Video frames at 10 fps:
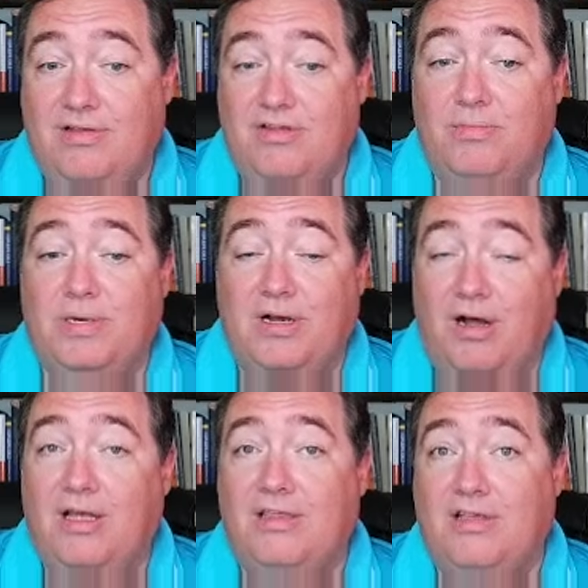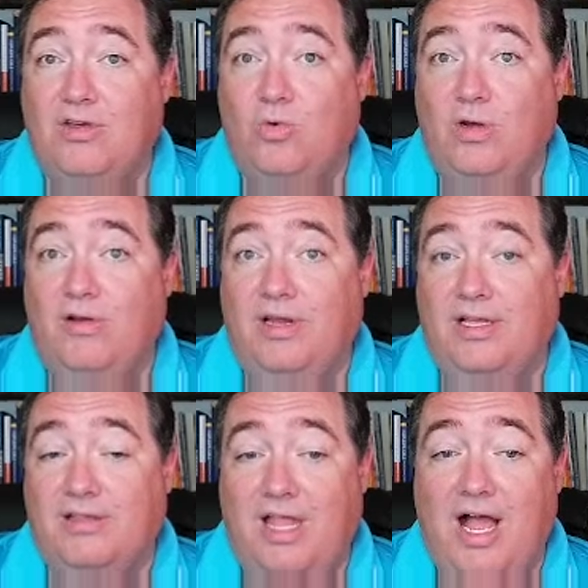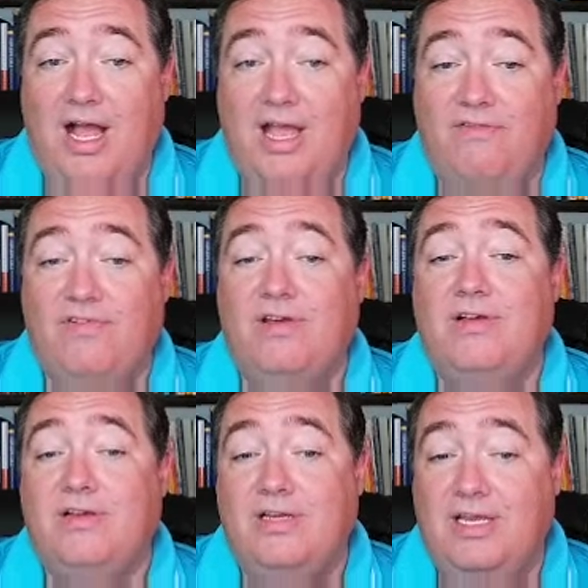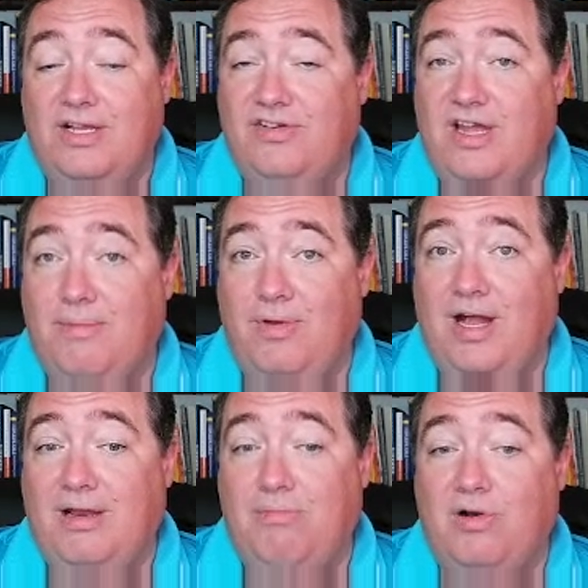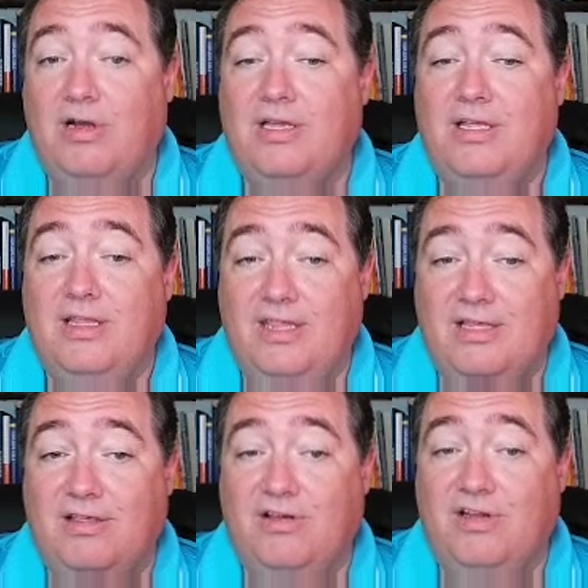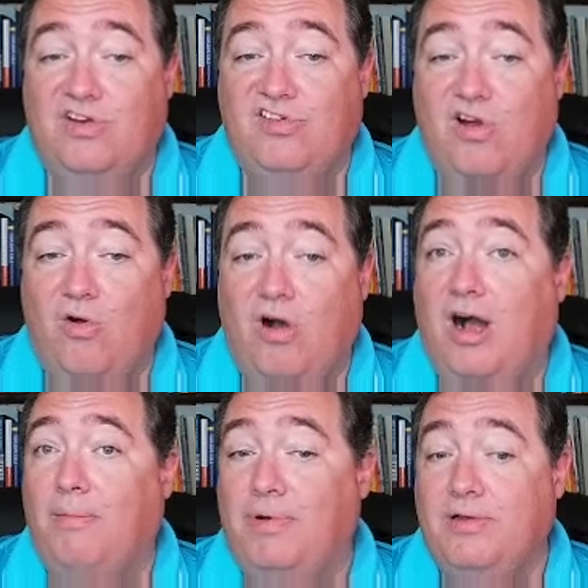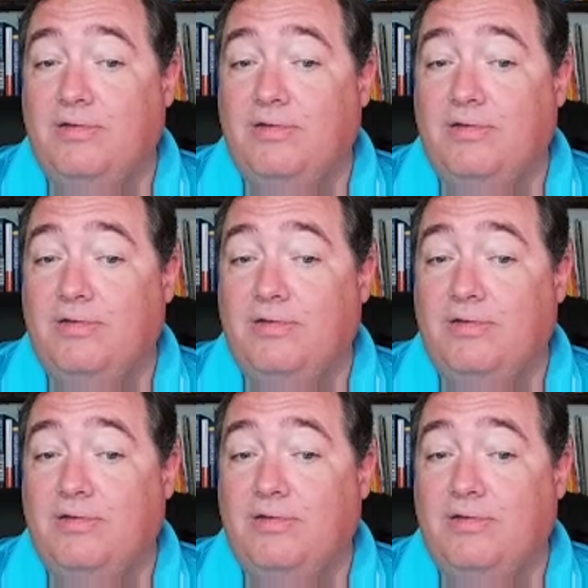So because this query is live, each time you add a book, this is going to show up